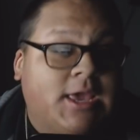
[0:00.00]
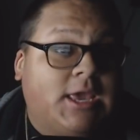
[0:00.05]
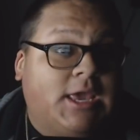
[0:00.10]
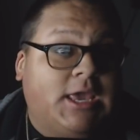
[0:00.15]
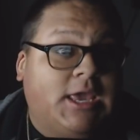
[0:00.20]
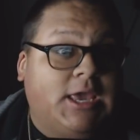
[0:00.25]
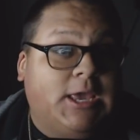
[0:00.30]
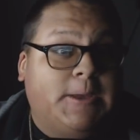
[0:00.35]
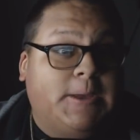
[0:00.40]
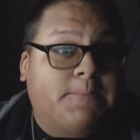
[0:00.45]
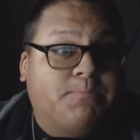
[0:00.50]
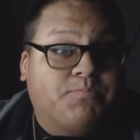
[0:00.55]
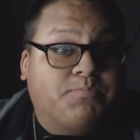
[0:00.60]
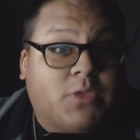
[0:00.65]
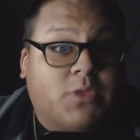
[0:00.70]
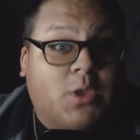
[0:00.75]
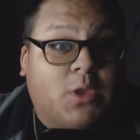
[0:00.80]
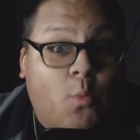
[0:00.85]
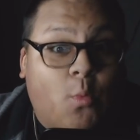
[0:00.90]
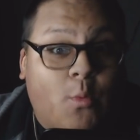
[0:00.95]
He
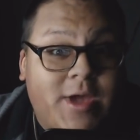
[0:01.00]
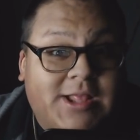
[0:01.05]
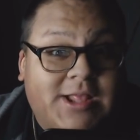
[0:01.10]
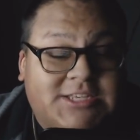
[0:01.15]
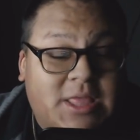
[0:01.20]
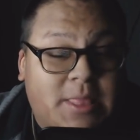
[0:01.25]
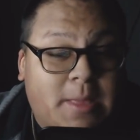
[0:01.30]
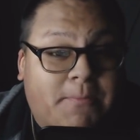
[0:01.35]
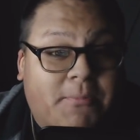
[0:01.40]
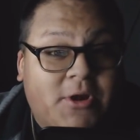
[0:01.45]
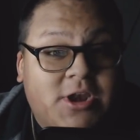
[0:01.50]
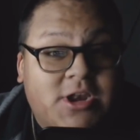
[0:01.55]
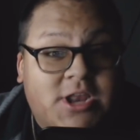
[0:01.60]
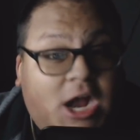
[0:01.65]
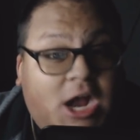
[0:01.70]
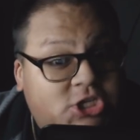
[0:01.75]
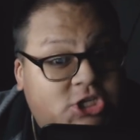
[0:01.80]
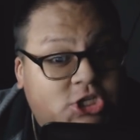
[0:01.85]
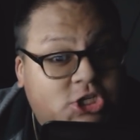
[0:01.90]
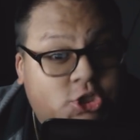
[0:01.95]
went inside the
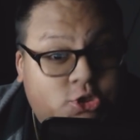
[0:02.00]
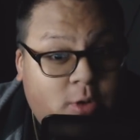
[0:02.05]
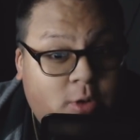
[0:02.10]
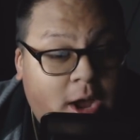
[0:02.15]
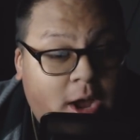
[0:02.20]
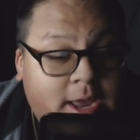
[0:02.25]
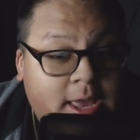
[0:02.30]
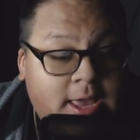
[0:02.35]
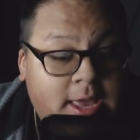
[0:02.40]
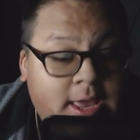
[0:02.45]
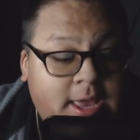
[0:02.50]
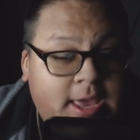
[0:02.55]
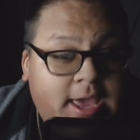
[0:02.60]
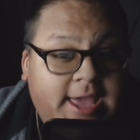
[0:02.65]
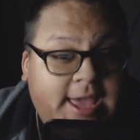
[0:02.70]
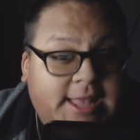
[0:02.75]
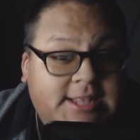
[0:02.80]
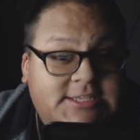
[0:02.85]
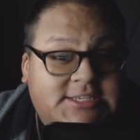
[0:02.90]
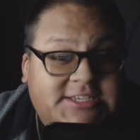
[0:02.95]
production truck
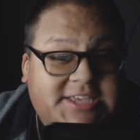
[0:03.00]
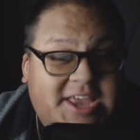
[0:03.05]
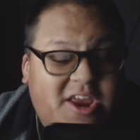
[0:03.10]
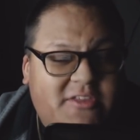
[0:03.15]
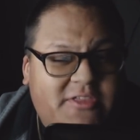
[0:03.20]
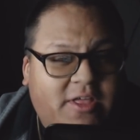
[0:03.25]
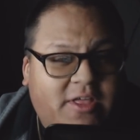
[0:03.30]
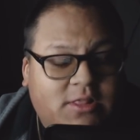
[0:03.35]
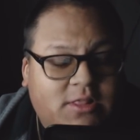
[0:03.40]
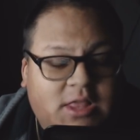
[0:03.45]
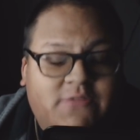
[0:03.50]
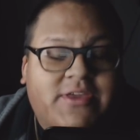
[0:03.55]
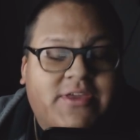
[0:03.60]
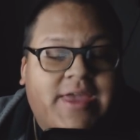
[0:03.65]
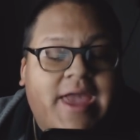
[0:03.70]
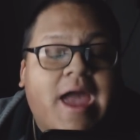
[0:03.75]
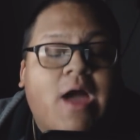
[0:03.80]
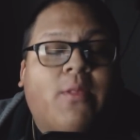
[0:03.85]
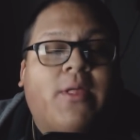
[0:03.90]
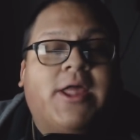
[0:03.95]
and scared the
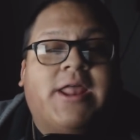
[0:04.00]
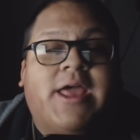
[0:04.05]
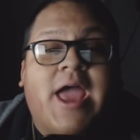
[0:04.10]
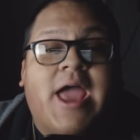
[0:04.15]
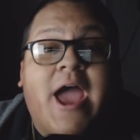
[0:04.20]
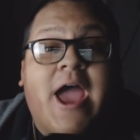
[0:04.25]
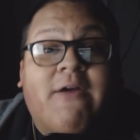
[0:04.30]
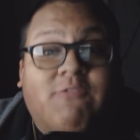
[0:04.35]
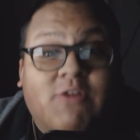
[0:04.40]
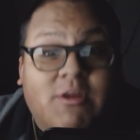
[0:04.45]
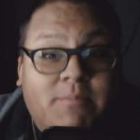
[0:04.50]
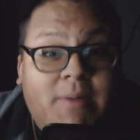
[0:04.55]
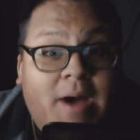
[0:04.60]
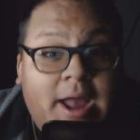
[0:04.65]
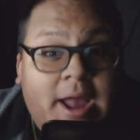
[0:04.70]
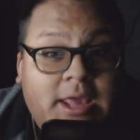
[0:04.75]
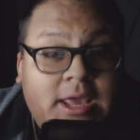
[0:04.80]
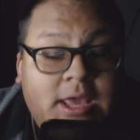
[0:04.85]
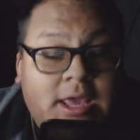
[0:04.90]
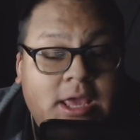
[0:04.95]
living hell out of
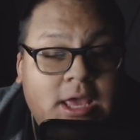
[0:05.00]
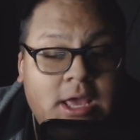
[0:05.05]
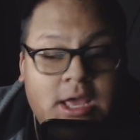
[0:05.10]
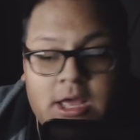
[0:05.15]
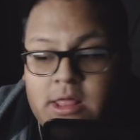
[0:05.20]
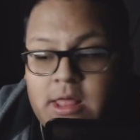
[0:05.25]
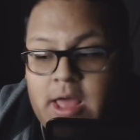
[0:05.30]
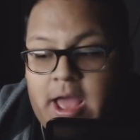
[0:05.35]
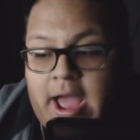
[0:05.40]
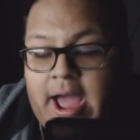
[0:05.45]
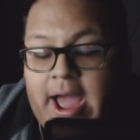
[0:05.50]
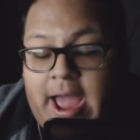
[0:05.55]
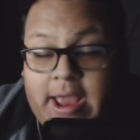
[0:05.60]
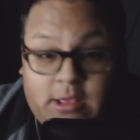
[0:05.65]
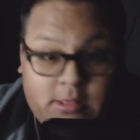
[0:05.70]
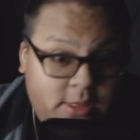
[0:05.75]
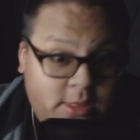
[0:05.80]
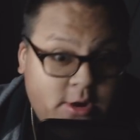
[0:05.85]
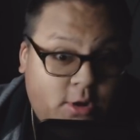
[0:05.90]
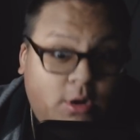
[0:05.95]
everybody.
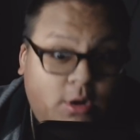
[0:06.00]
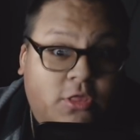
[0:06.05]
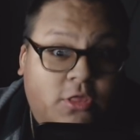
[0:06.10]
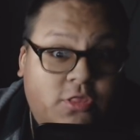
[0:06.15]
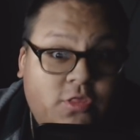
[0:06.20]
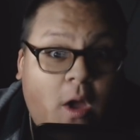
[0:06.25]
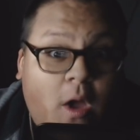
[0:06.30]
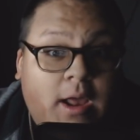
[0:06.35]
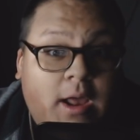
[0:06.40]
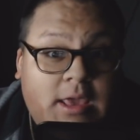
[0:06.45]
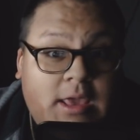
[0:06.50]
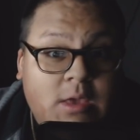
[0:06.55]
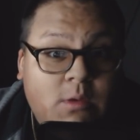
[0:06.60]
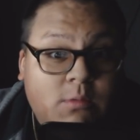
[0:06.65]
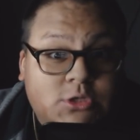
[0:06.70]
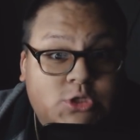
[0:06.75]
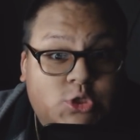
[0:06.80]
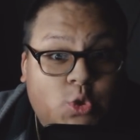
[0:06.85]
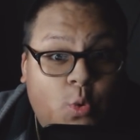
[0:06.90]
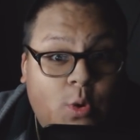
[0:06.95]
I literally thought he
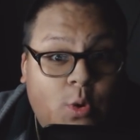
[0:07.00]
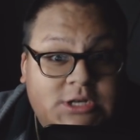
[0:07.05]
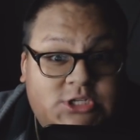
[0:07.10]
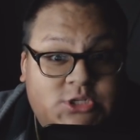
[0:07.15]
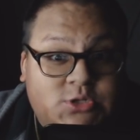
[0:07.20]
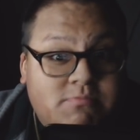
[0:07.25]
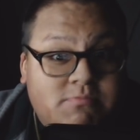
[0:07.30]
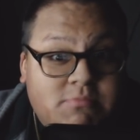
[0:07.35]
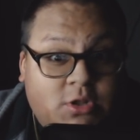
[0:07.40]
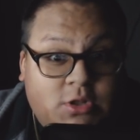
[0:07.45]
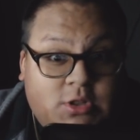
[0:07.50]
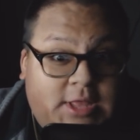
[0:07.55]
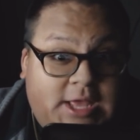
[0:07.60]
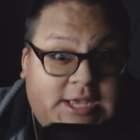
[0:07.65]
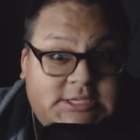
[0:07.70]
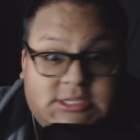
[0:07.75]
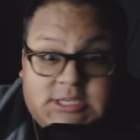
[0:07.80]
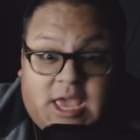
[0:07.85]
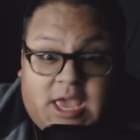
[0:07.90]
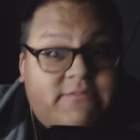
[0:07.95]
was going to
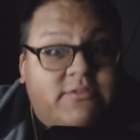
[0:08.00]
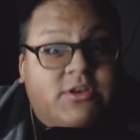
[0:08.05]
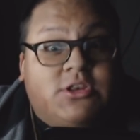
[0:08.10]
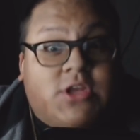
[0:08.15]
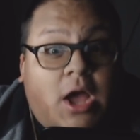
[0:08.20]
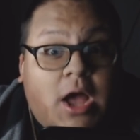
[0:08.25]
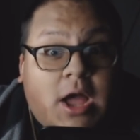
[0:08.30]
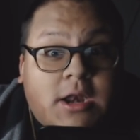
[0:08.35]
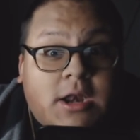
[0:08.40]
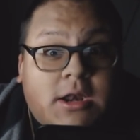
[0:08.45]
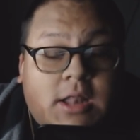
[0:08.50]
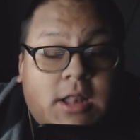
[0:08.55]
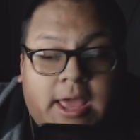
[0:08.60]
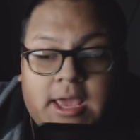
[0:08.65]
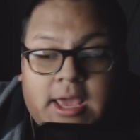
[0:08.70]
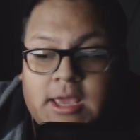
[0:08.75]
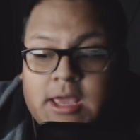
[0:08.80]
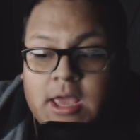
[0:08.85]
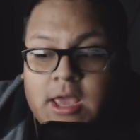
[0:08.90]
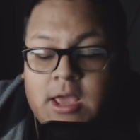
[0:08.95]
molest Kevin Dunn,
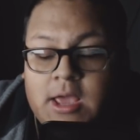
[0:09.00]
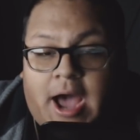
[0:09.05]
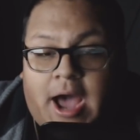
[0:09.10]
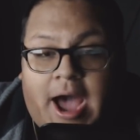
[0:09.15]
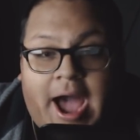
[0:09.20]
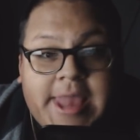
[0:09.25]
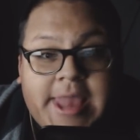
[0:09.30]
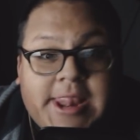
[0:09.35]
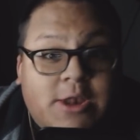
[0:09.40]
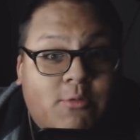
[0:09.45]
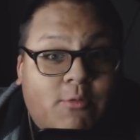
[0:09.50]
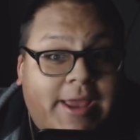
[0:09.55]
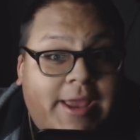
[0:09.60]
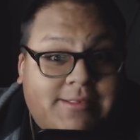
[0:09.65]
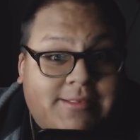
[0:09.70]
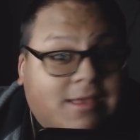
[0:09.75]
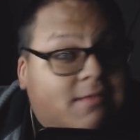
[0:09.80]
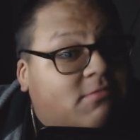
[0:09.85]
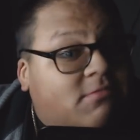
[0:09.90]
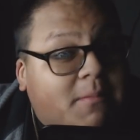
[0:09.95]
like Heidenreich
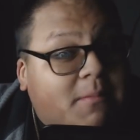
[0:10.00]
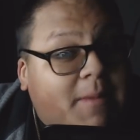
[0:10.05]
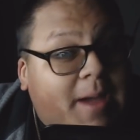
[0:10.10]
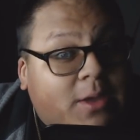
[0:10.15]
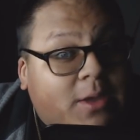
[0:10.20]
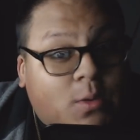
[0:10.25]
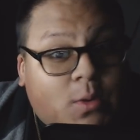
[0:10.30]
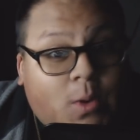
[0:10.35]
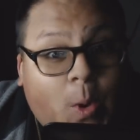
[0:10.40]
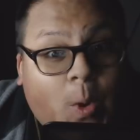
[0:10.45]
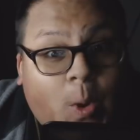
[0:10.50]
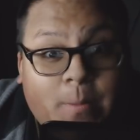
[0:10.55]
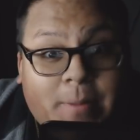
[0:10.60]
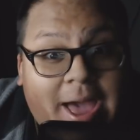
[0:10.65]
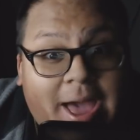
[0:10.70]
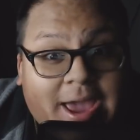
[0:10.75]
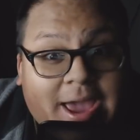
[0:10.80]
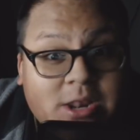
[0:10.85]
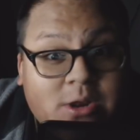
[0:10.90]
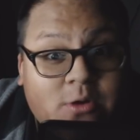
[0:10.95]
did to Michael Cole
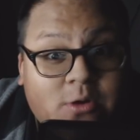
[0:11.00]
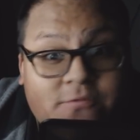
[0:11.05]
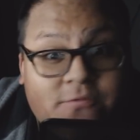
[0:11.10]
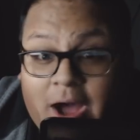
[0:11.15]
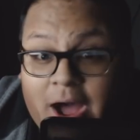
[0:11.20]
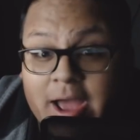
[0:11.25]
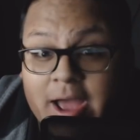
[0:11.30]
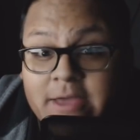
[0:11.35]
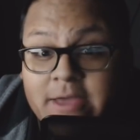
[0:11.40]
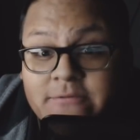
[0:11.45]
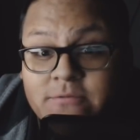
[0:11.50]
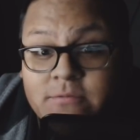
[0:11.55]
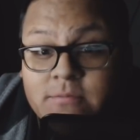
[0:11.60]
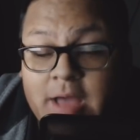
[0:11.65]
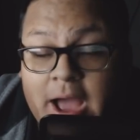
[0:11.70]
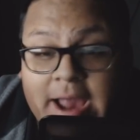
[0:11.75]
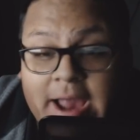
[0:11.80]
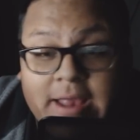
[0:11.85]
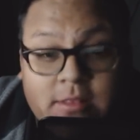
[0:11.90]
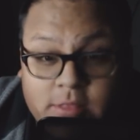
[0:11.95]
back in 05.
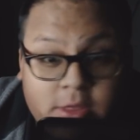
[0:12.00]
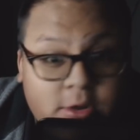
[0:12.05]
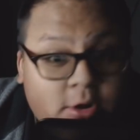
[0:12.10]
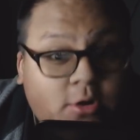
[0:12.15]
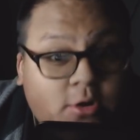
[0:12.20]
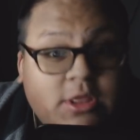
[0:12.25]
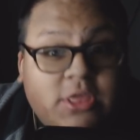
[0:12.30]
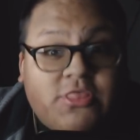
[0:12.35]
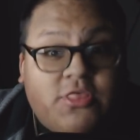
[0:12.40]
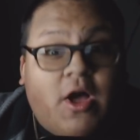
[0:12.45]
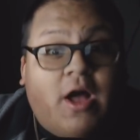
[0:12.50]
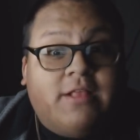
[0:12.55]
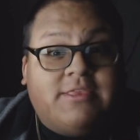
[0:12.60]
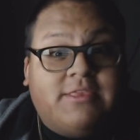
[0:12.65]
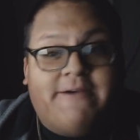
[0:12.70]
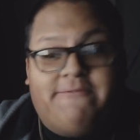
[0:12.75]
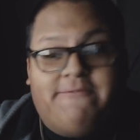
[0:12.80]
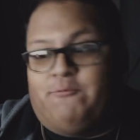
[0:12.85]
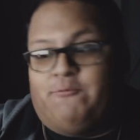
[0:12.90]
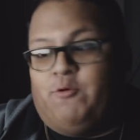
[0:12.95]
I literally thought
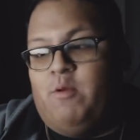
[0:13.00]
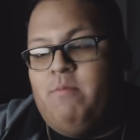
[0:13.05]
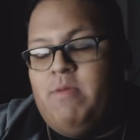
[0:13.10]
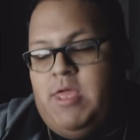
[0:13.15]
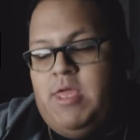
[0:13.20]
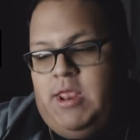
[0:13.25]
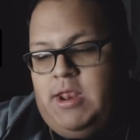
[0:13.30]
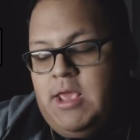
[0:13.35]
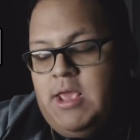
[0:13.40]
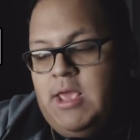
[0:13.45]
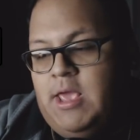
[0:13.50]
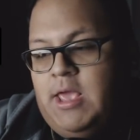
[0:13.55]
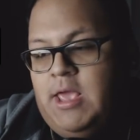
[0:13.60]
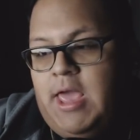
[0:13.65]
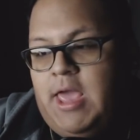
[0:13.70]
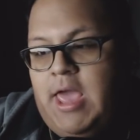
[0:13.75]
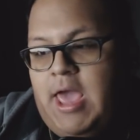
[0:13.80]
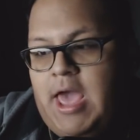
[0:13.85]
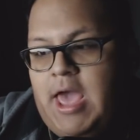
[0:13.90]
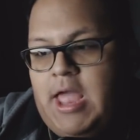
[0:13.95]
that for a minute.
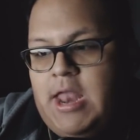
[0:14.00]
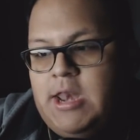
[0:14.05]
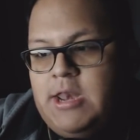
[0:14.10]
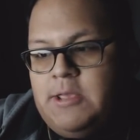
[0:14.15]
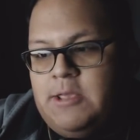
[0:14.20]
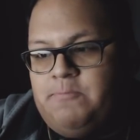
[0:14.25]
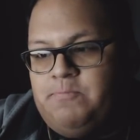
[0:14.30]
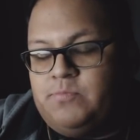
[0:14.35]
And